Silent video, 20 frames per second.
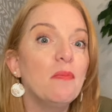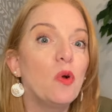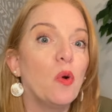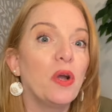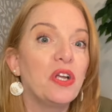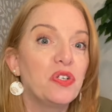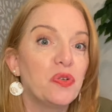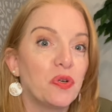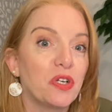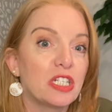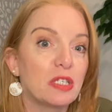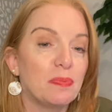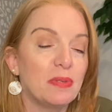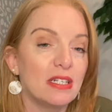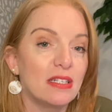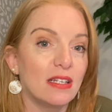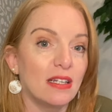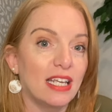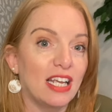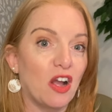going to
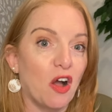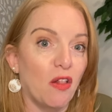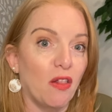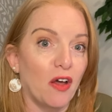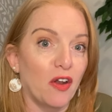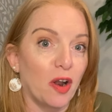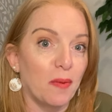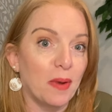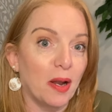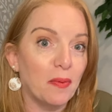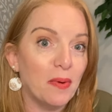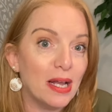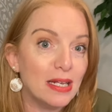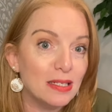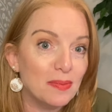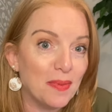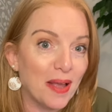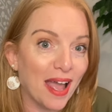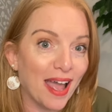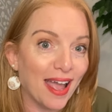explicitly call out on my
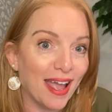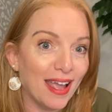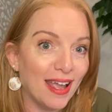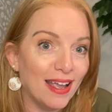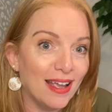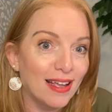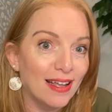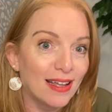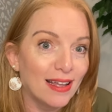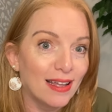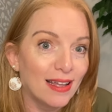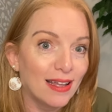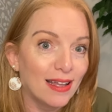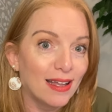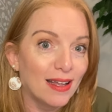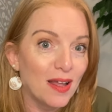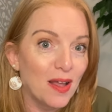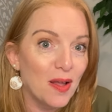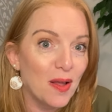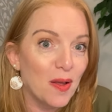resume
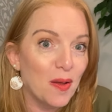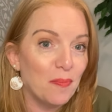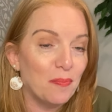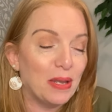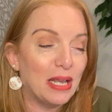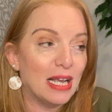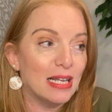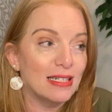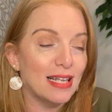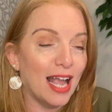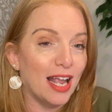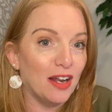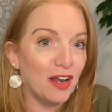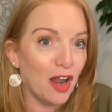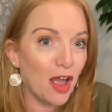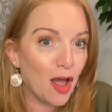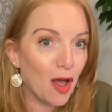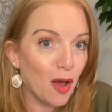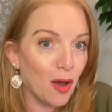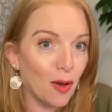because I
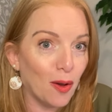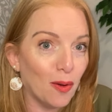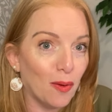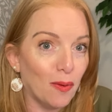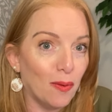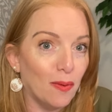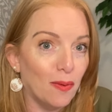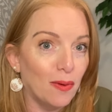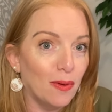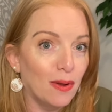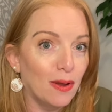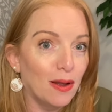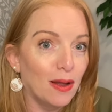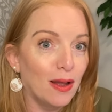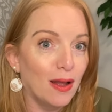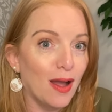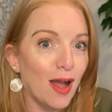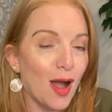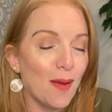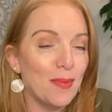know
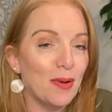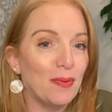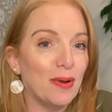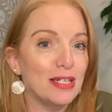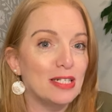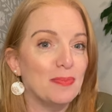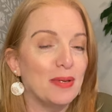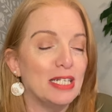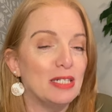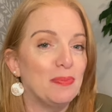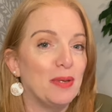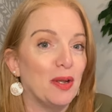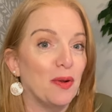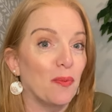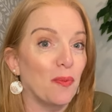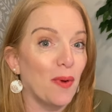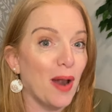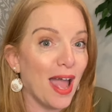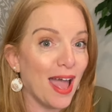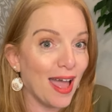how my resume is being
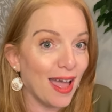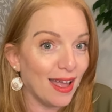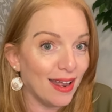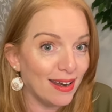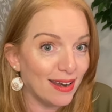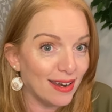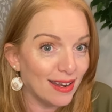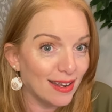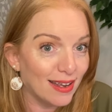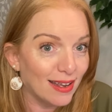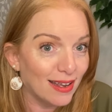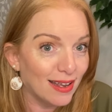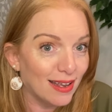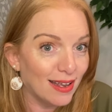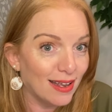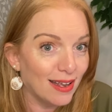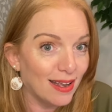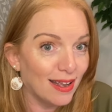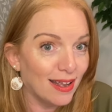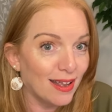read,
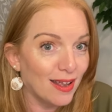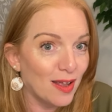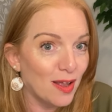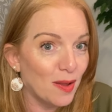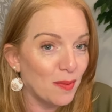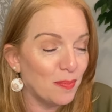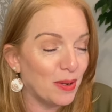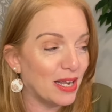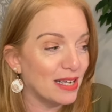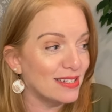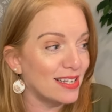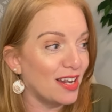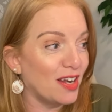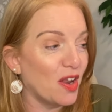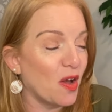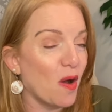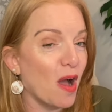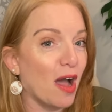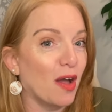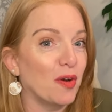because I
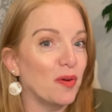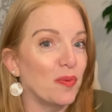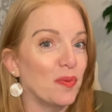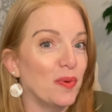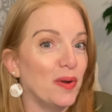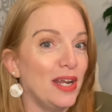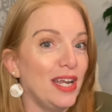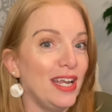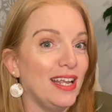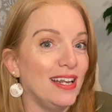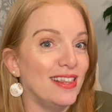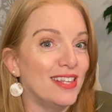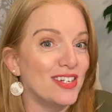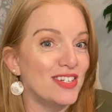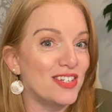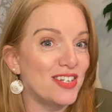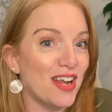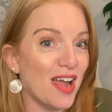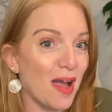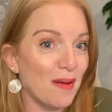know how to read the
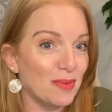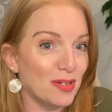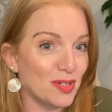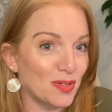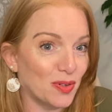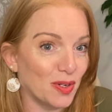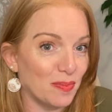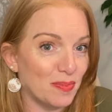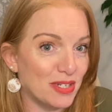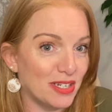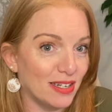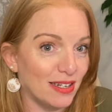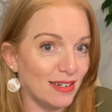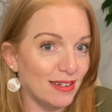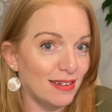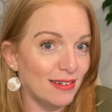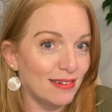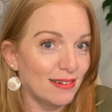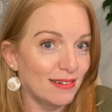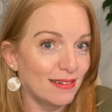job
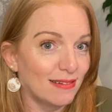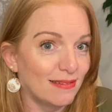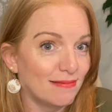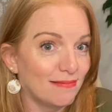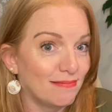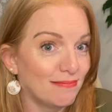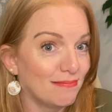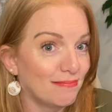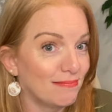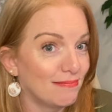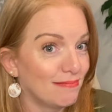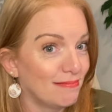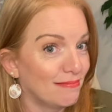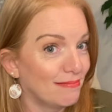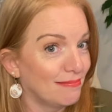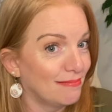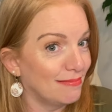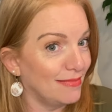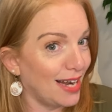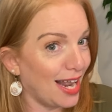description
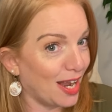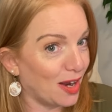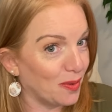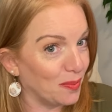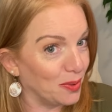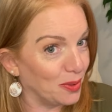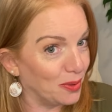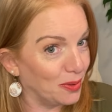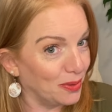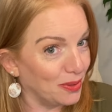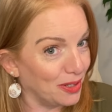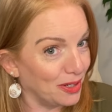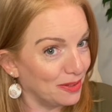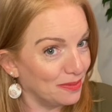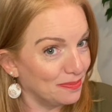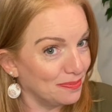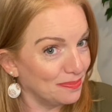like a recruiter.